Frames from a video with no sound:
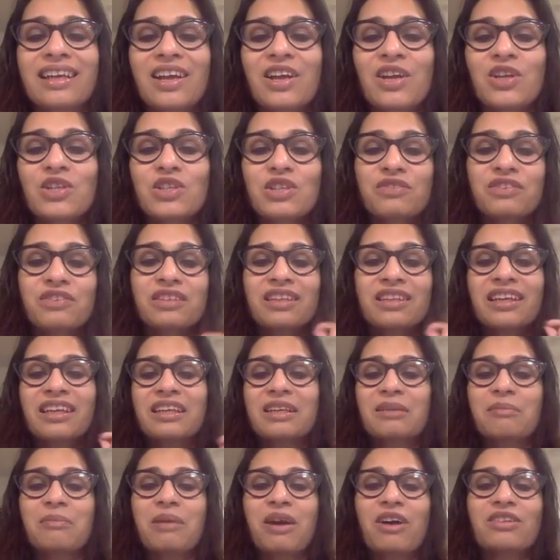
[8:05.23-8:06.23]
So if you think
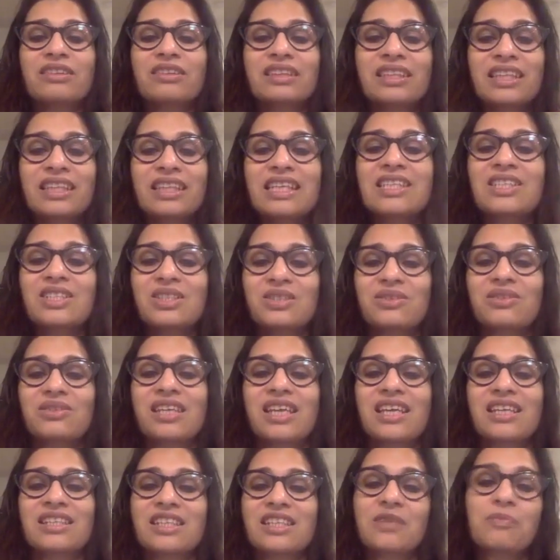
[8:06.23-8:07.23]
about these two
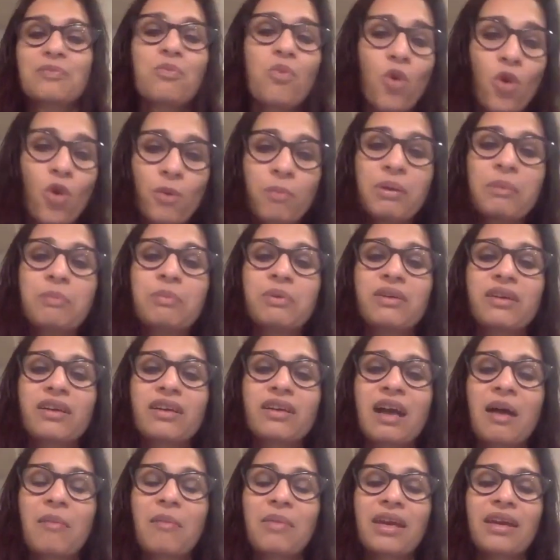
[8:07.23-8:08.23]
things, that more people are
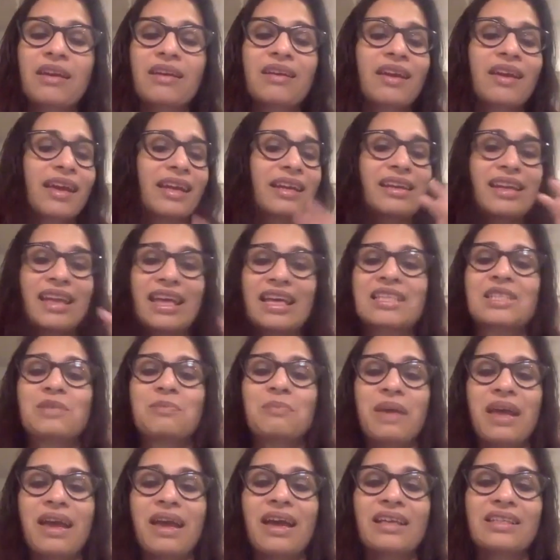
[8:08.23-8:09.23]
coming and less
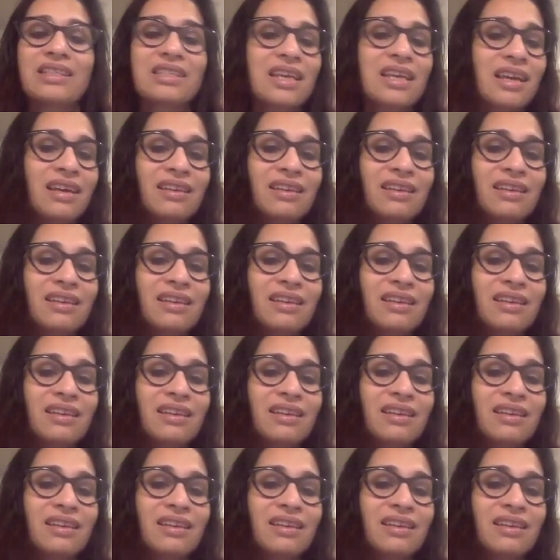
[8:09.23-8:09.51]
beds,